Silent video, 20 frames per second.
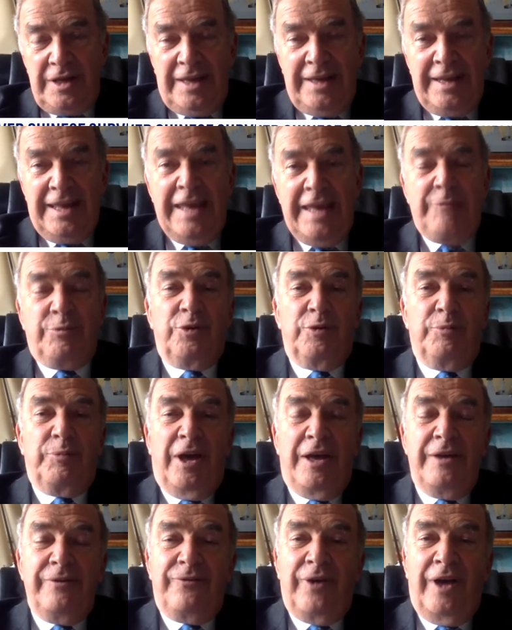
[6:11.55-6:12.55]
enabled
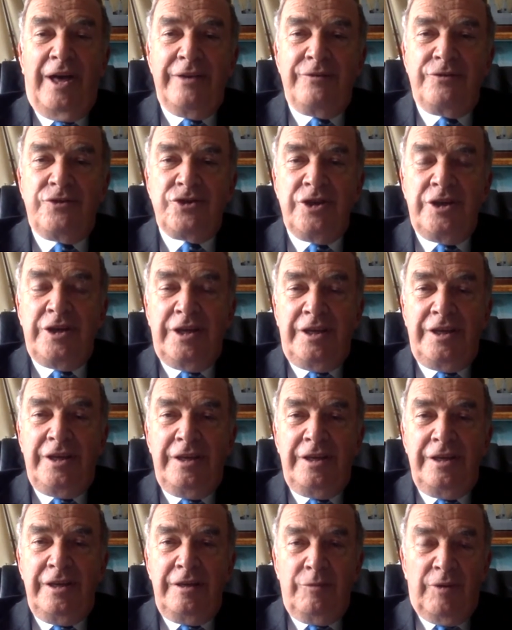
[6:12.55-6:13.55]
by
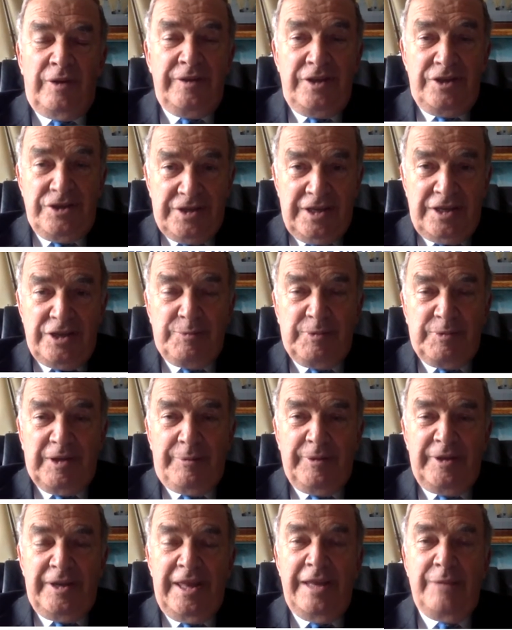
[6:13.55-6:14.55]
5G, when these things
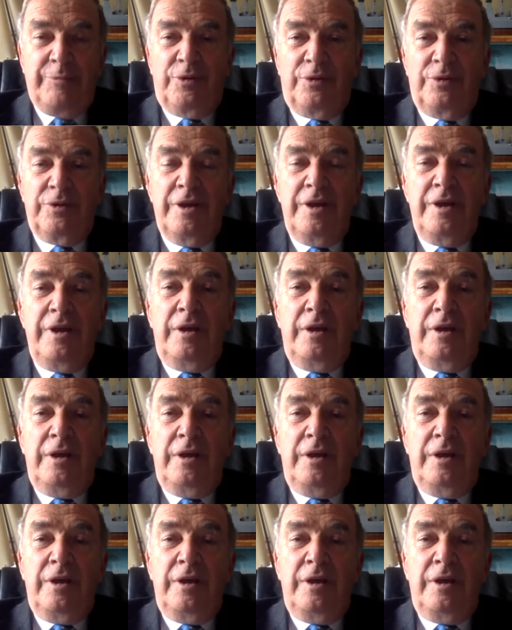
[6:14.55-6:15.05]
become enabled,